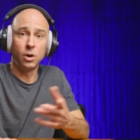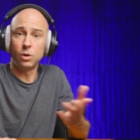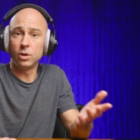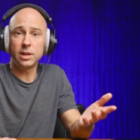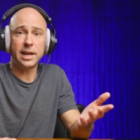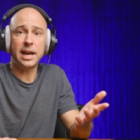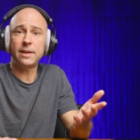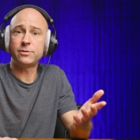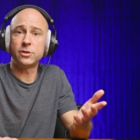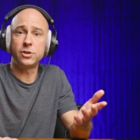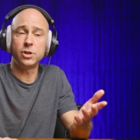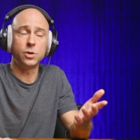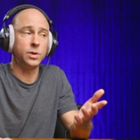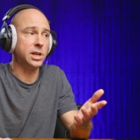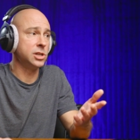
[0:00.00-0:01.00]
all I have to
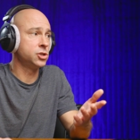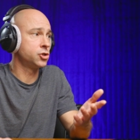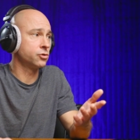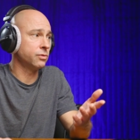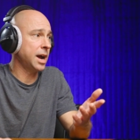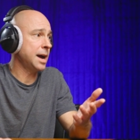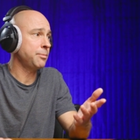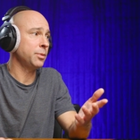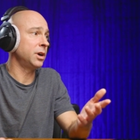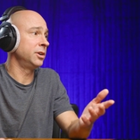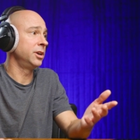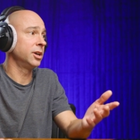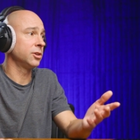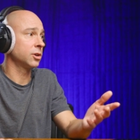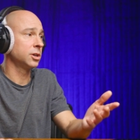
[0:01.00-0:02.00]
do is drop
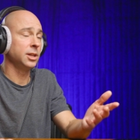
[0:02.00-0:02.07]
another